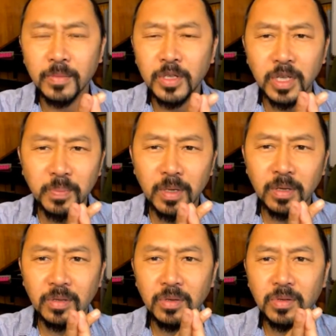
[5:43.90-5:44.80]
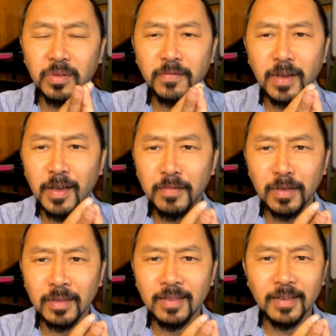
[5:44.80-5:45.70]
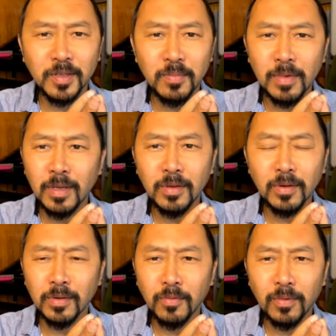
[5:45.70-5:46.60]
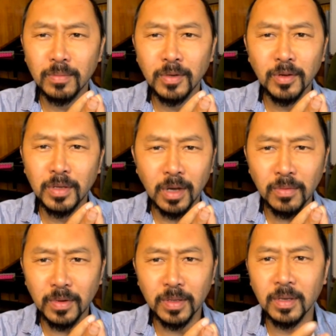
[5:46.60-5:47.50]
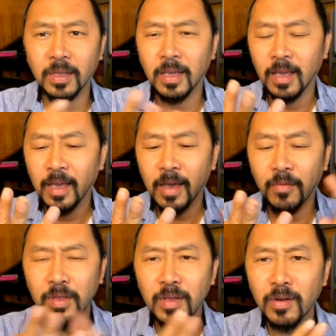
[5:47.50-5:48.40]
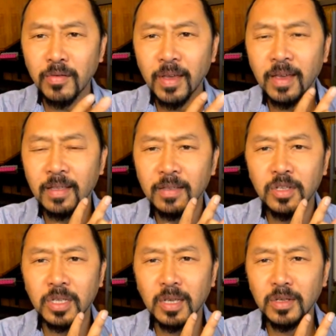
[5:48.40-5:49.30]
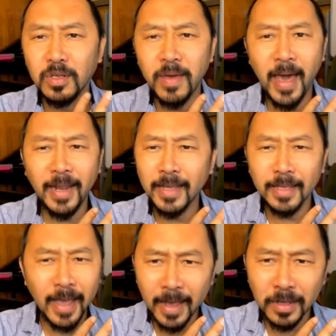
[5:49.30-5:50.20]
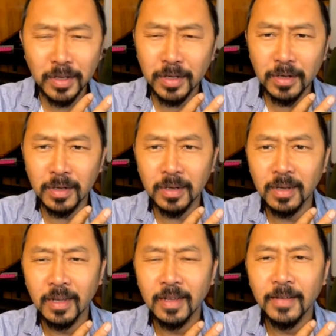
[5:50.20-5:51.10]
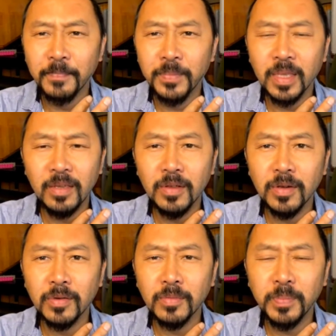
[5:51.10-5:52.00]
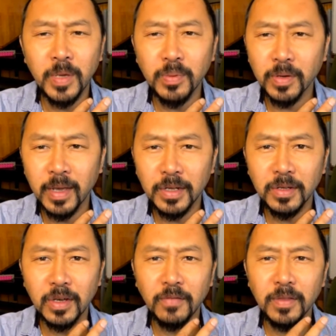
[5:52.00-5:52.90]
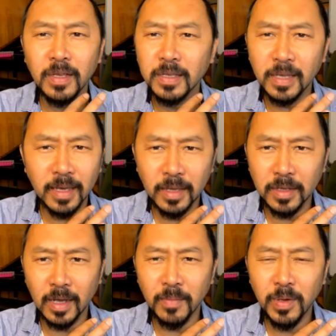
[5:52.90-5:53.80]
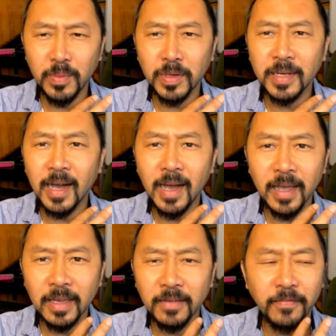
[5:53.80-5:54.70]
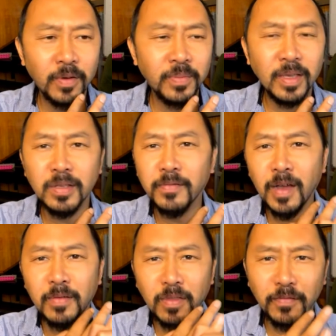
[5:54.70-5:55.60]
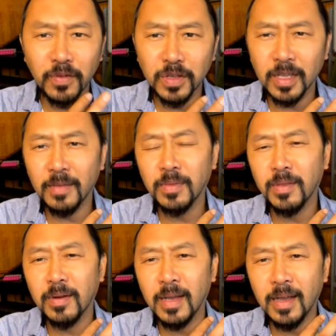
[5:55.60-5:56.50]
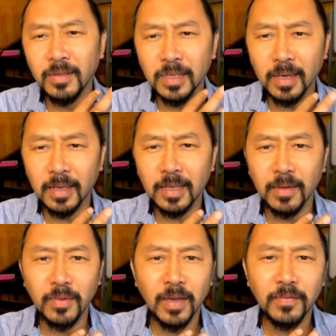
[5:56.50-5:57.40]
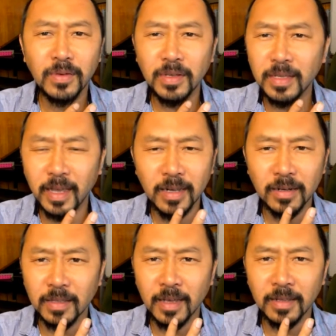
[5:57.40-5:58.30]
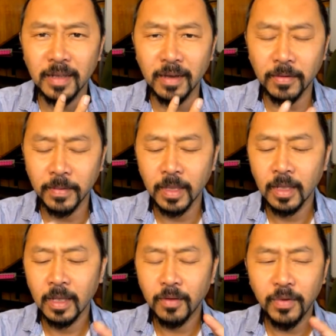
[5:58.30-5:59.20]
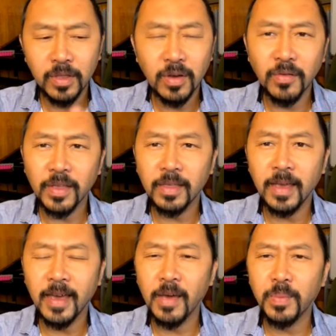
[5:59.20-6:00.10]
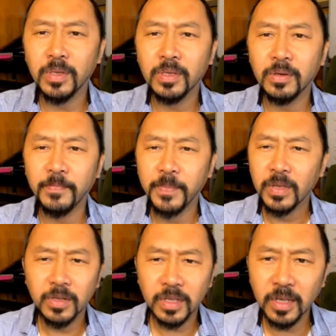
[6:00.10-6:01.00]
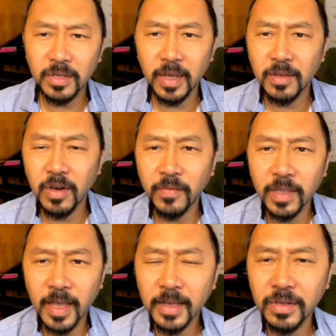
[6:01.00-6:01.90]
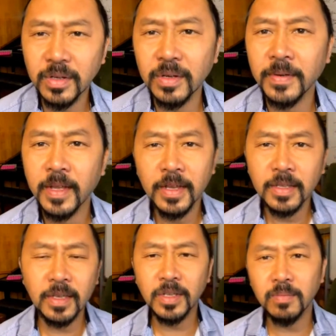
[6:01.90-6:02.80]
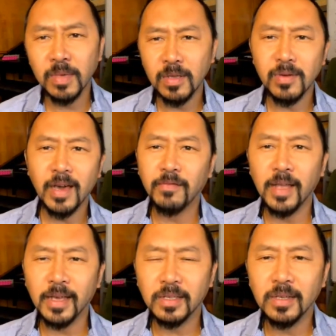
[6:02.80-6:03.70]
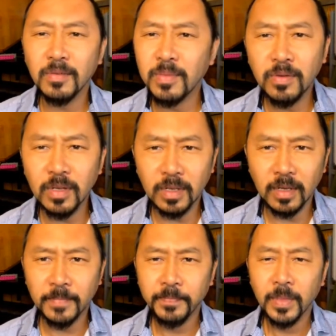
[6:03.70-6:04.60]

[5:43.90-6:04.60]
Just because you survived it doesn't mean you're done with it. And we know that just because you had it last year, you know, people are catching COVID the second time. People are dying they survived it the first time, but they're dying the second time. We have good data on that now. We know that that happened. So just because you had COVID last year doesn't mean you have lasting immunity.